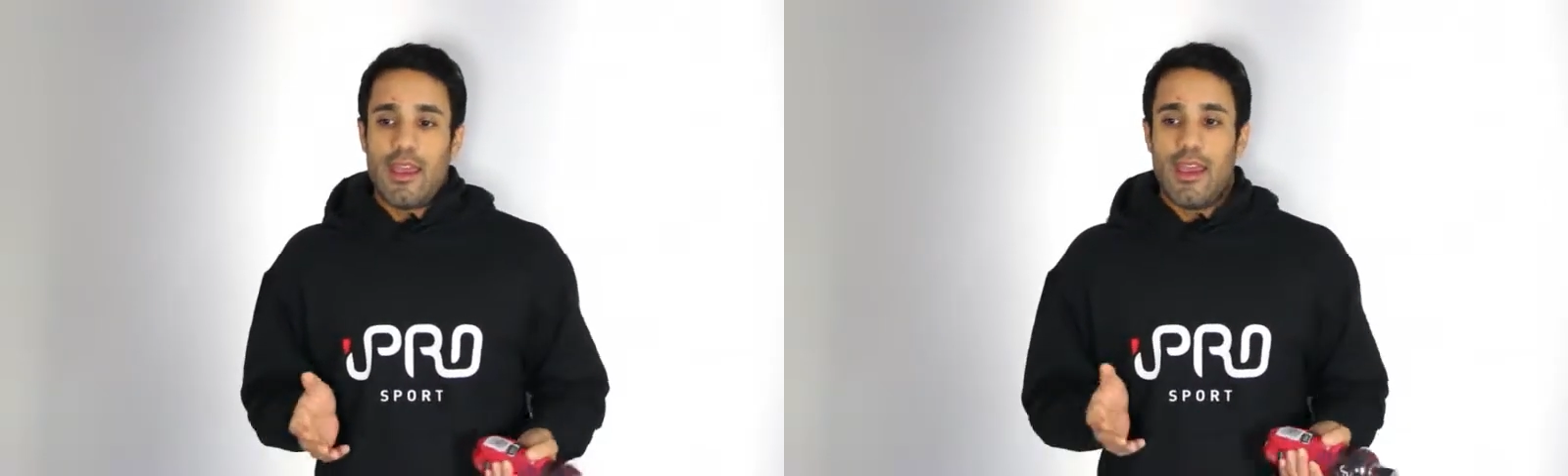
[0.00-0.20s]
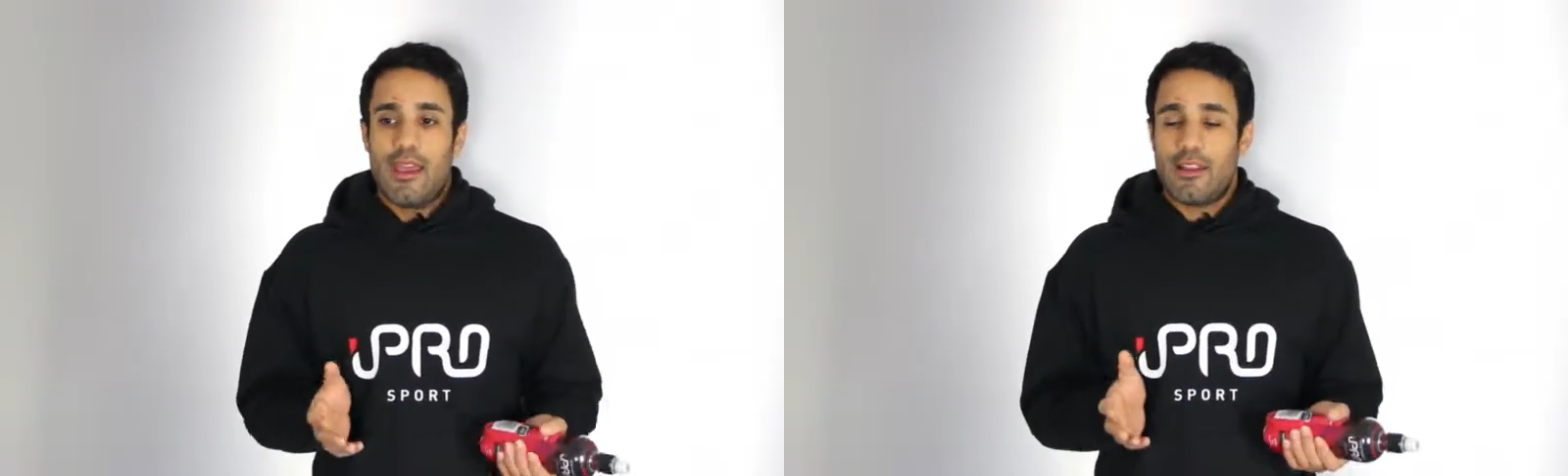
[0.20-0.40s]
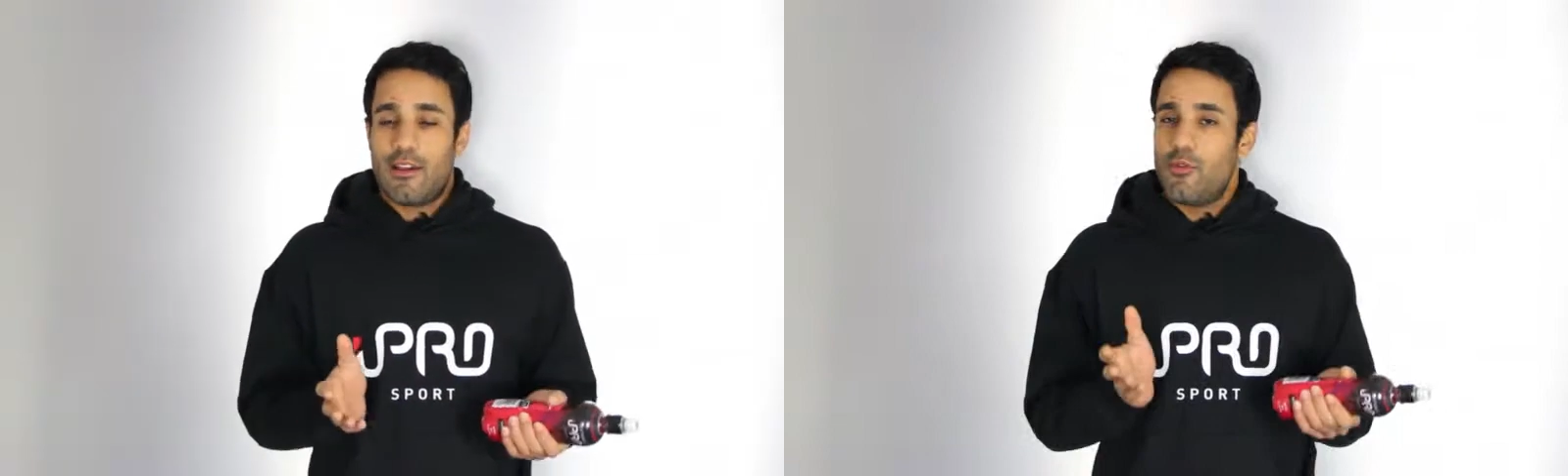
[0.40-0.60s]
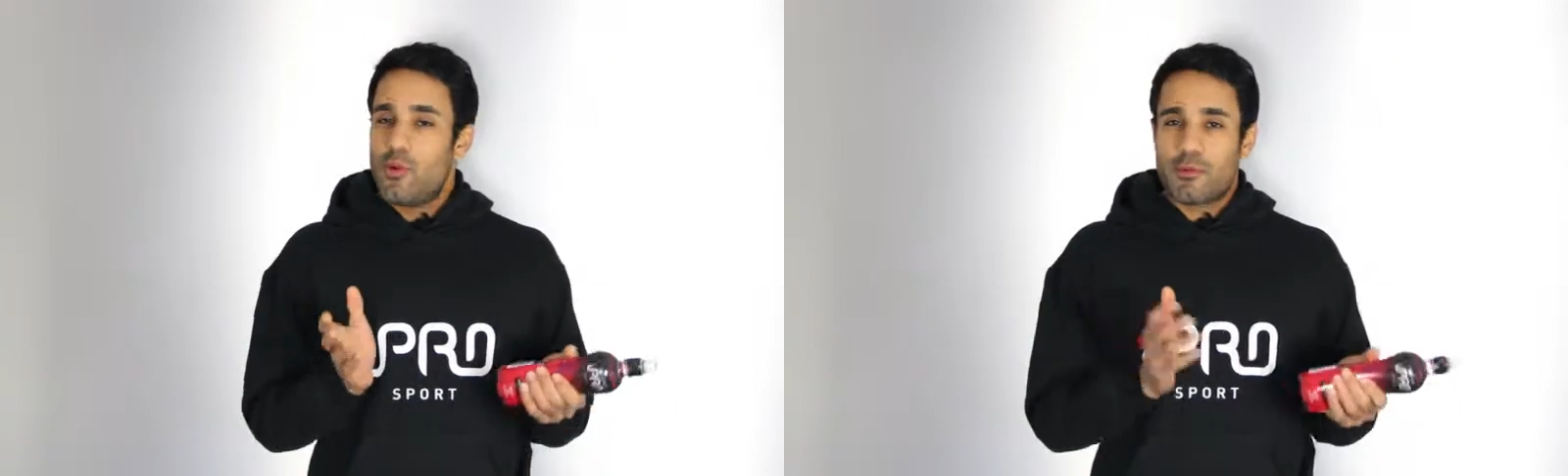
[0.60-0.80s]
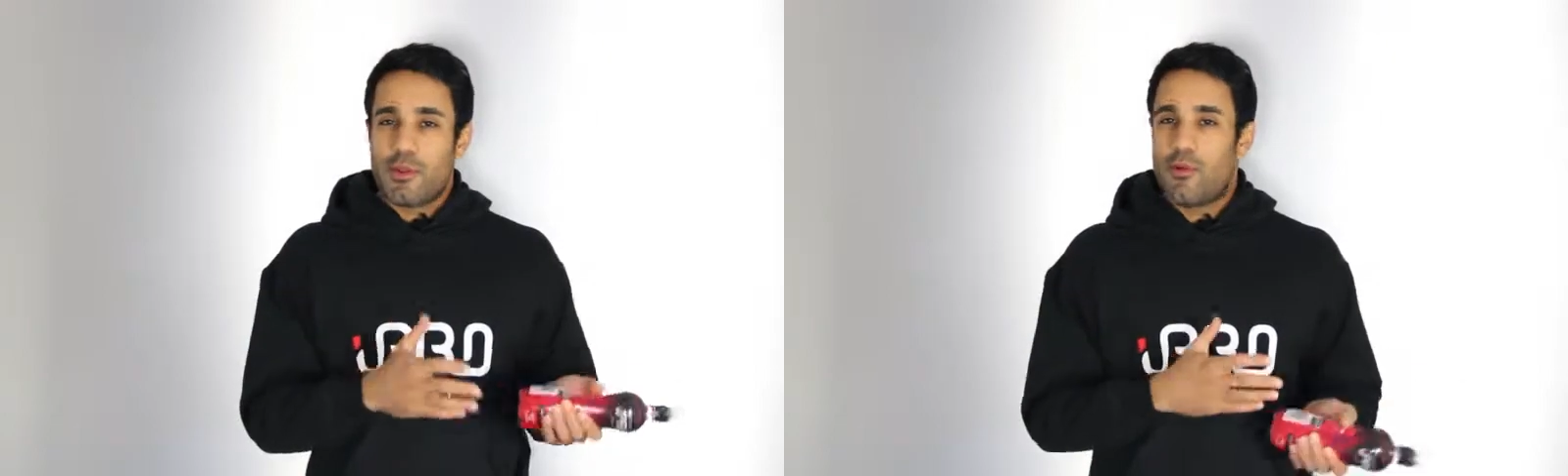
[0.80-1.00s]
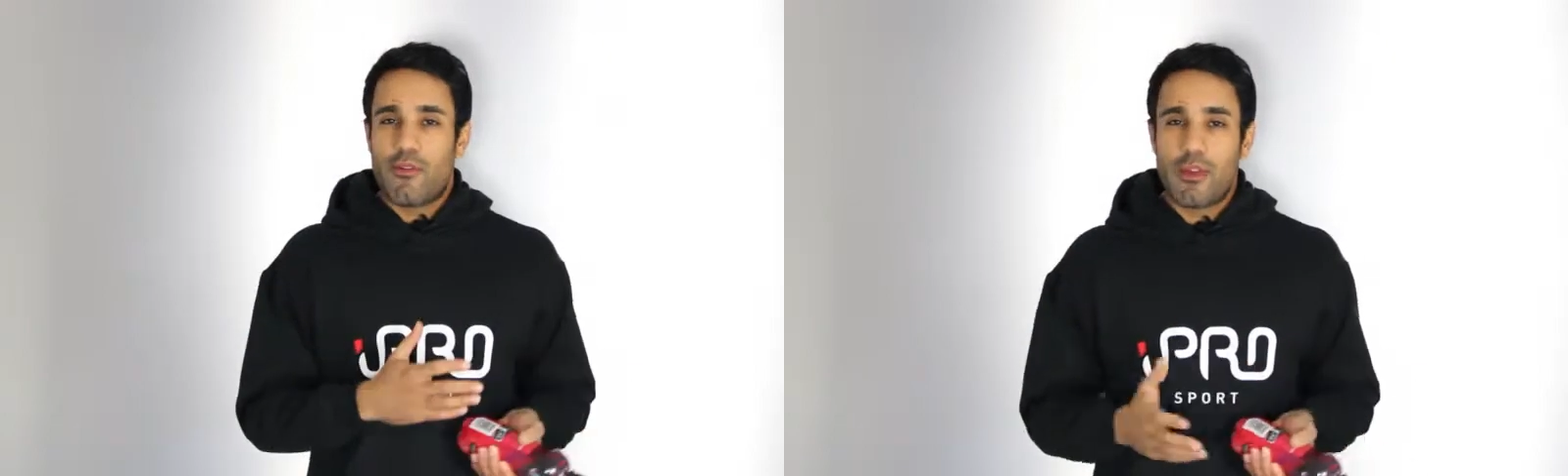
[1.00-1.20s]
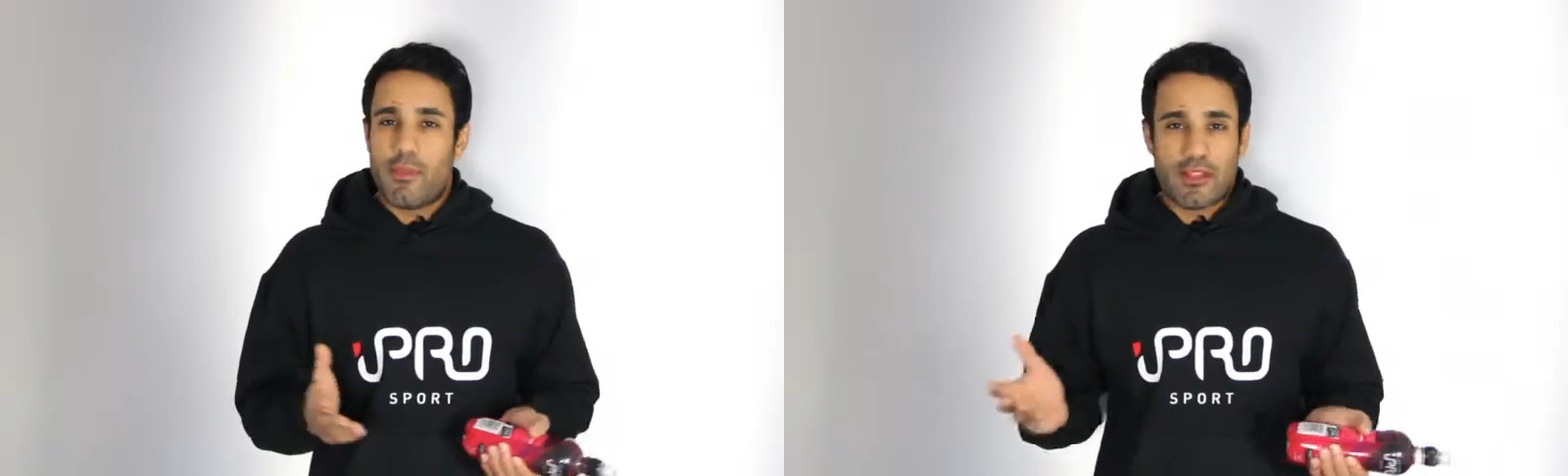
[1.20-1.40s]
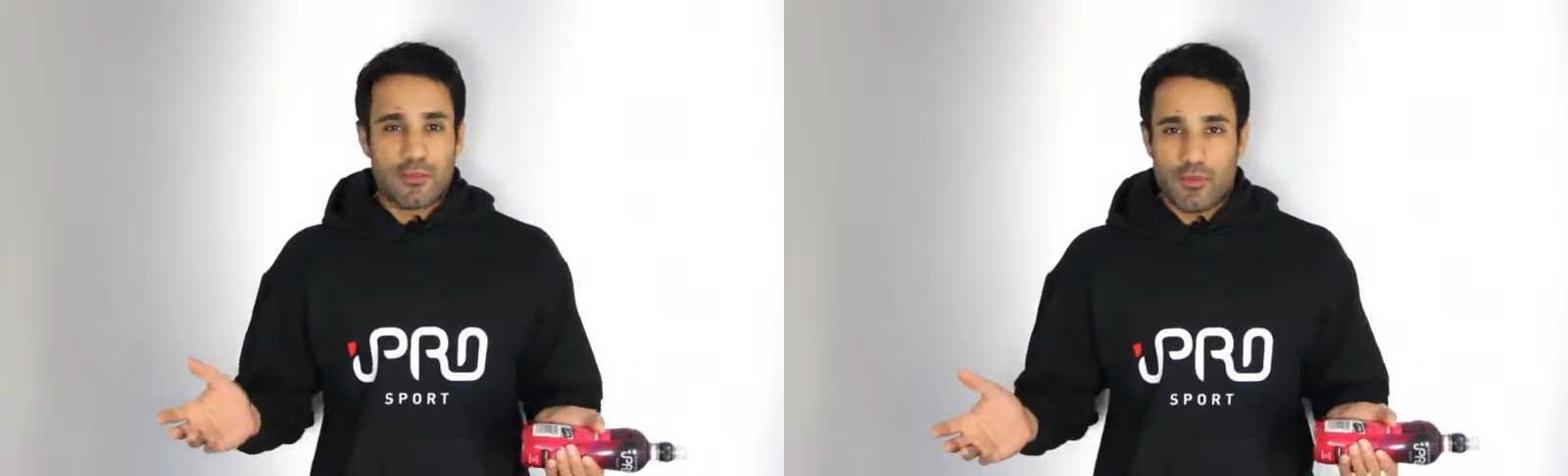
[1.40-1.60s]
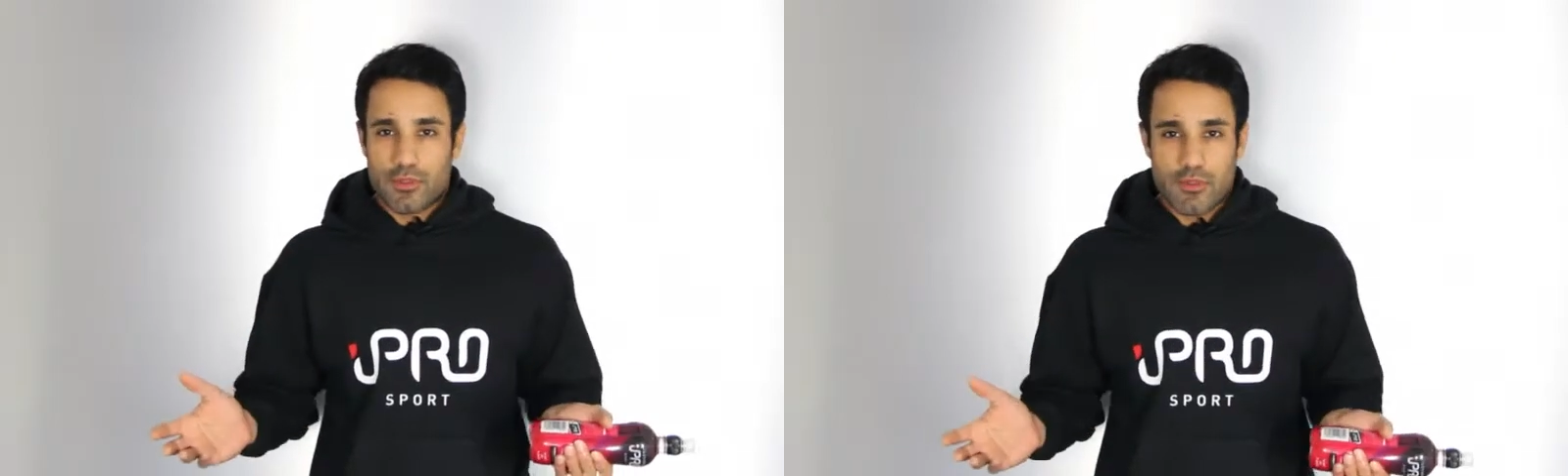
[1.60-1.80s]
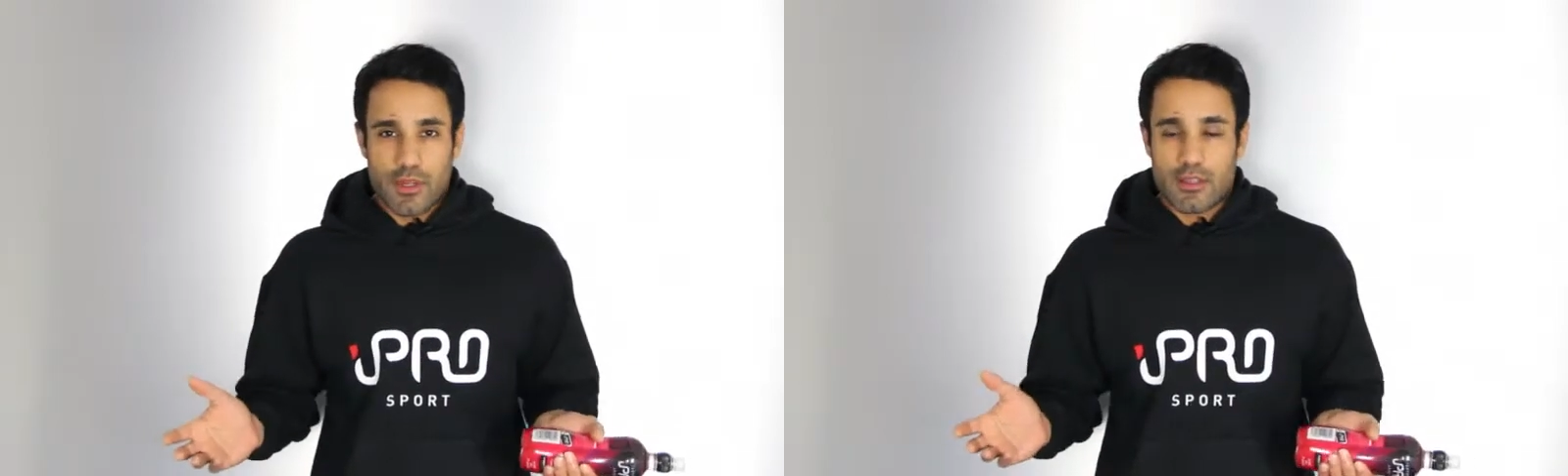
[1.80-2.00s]
And I've always been worried about
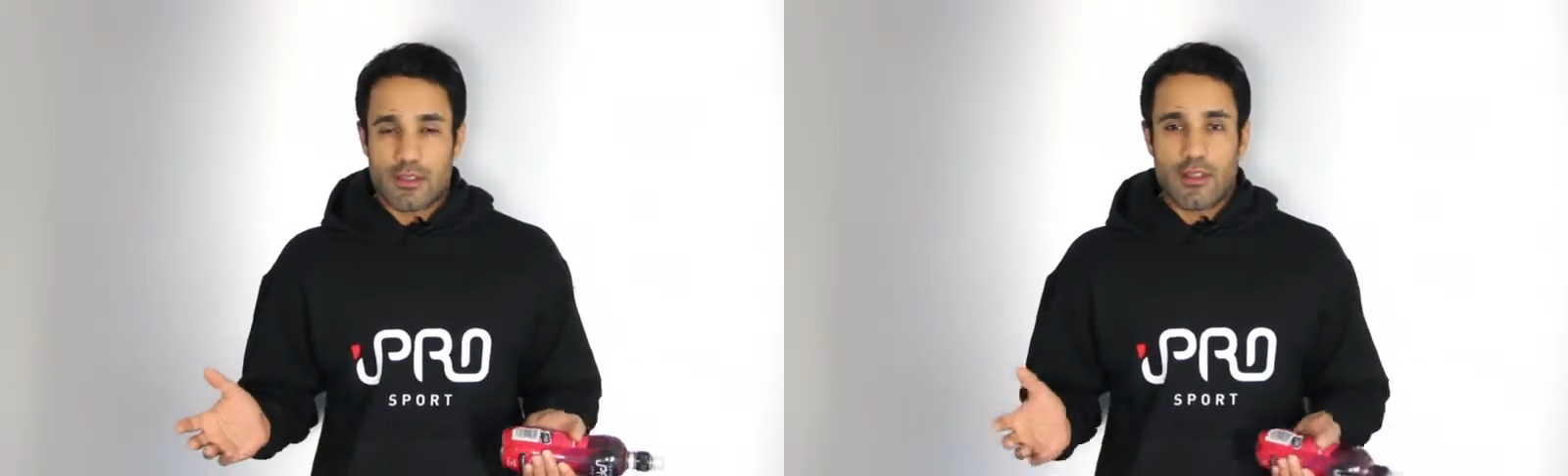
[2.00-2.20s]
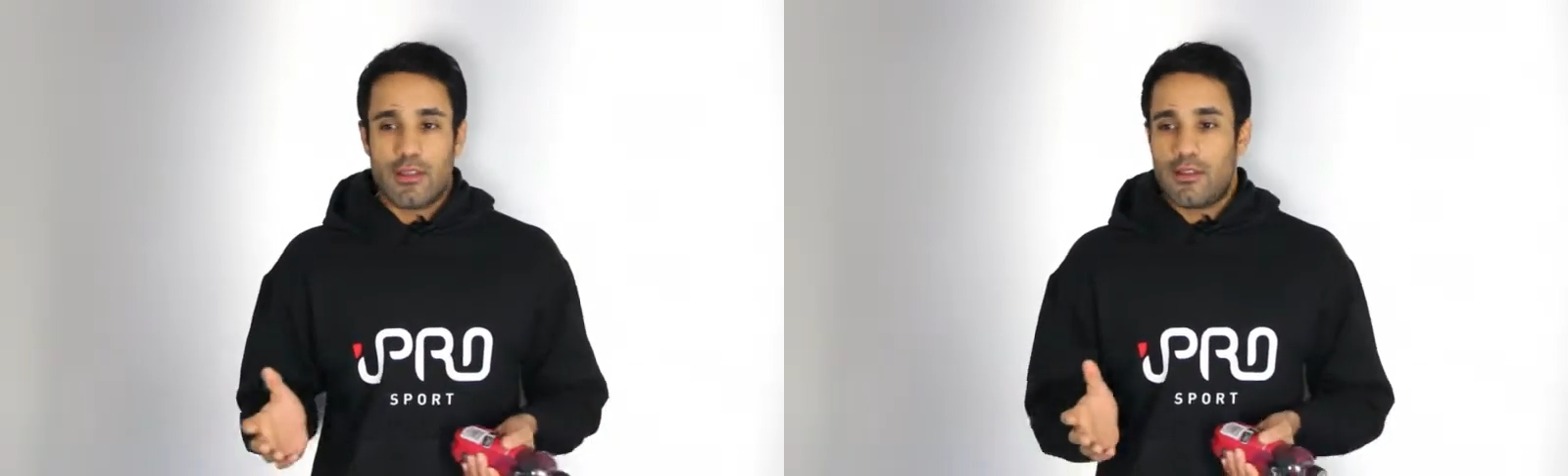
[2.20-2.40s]
sports drinks.